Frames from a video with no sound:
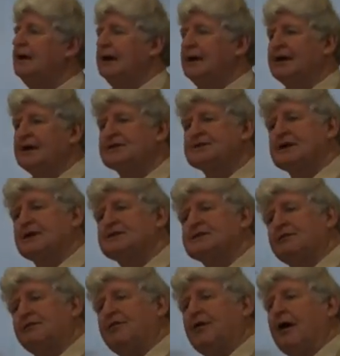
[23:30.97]
in
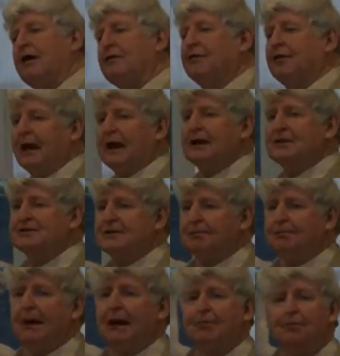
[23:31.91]
excess of
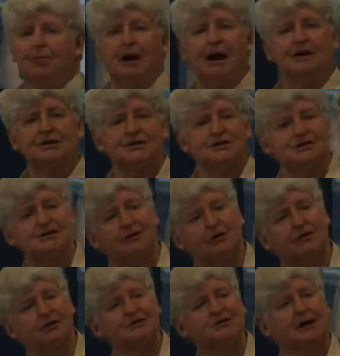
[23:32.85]
5,000 bank branches
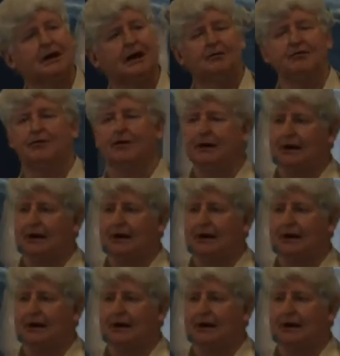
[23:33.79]
across the country.